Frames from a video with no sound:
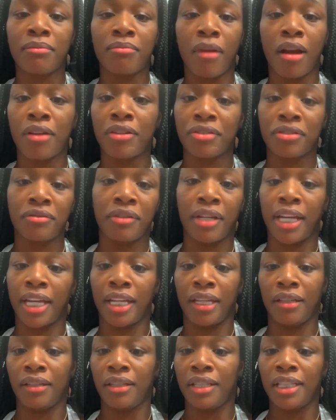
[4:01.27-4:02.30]
Marshall
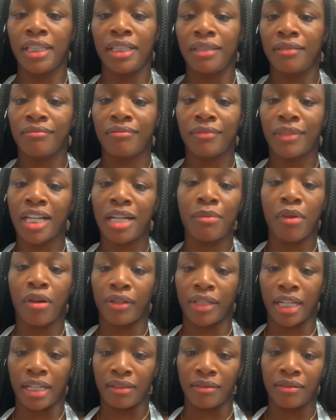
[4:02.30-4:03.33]
ain't. Come on
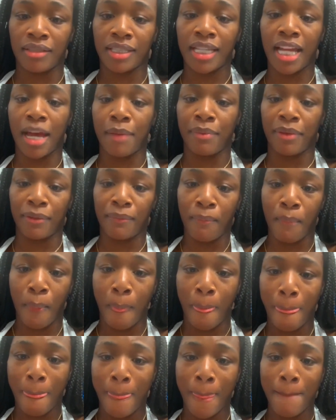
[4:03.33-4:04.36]
now. Stop it.
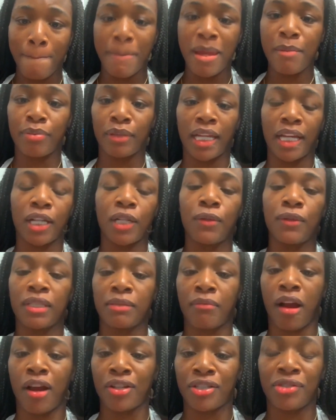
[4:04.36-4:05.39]
People like, who's
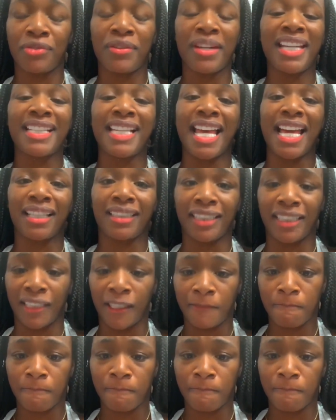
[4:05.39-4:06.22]
Marshall? Exactly.